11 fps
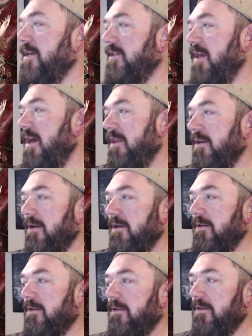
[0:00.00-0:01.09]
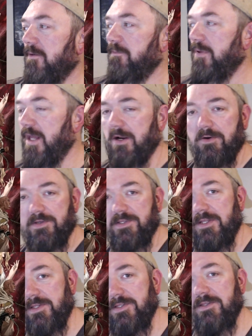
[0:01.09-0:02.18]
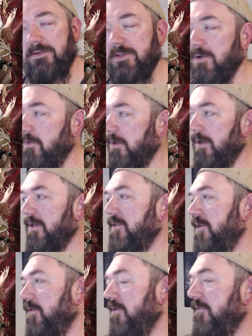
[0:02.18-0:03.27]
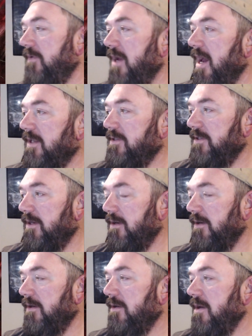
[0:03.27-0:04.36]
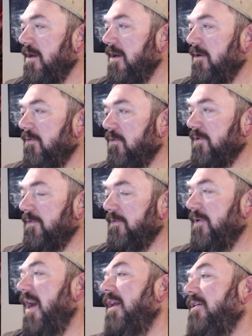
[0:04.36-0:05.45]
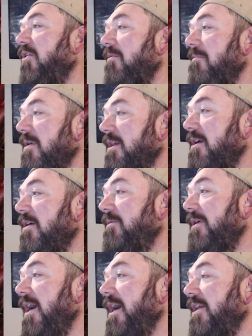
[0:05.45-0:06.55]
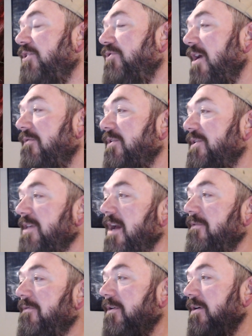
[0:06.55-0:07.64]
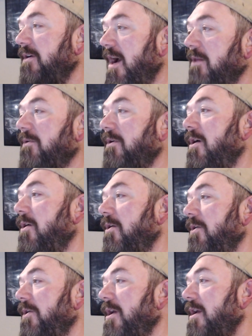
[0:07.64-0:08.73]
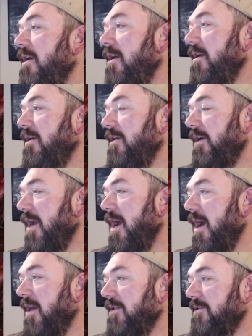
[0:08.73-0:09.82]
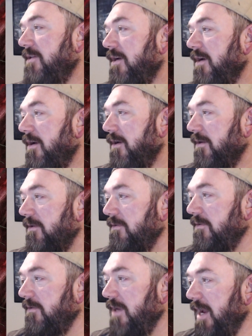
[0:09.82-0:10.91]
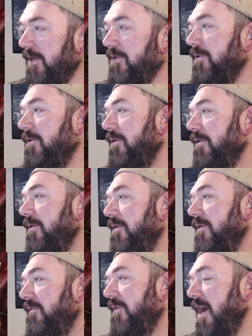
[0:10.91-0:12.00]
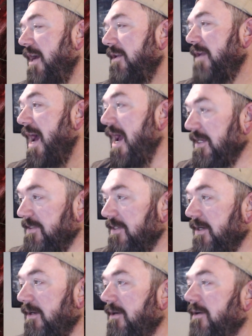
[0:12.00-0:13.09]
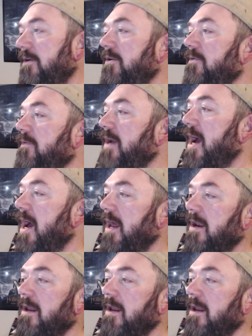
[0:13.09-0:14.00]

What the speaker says: a lot of the players in this story. So you've got, of course, we've got Carmilla, we got Trevor, Sypha, Alucard, you got Hector, you've got Isaac, you've got